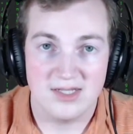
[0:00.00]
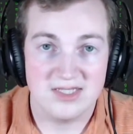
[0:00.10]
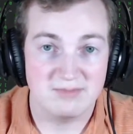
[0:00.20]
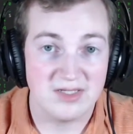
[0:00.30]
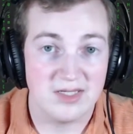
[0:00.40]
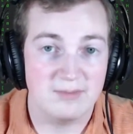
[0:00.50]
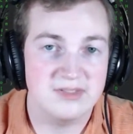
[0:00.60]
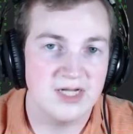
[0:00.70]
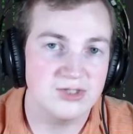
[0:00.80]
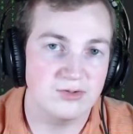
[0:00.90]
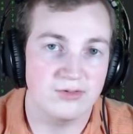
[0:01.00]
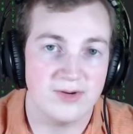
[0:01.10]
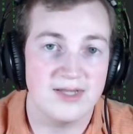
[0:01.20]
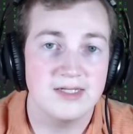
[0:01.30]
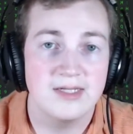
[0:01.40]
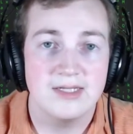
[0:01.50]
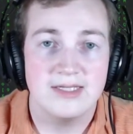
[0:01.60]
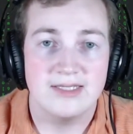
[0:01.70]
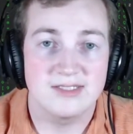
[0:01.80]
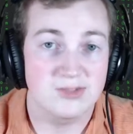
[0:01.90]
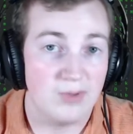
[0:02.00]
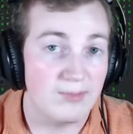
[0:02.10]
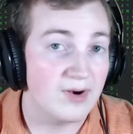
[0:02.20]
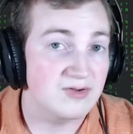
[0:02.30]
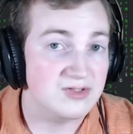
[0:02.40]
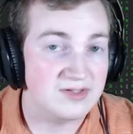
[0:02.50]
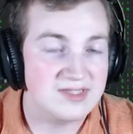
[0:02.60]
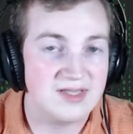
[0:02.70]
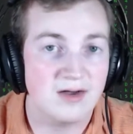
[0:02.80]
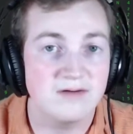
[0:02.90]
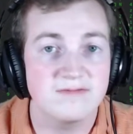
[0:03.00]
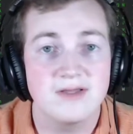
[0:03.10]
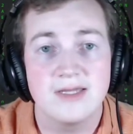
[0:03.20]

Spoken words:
as being a potential threat is the web browser itself.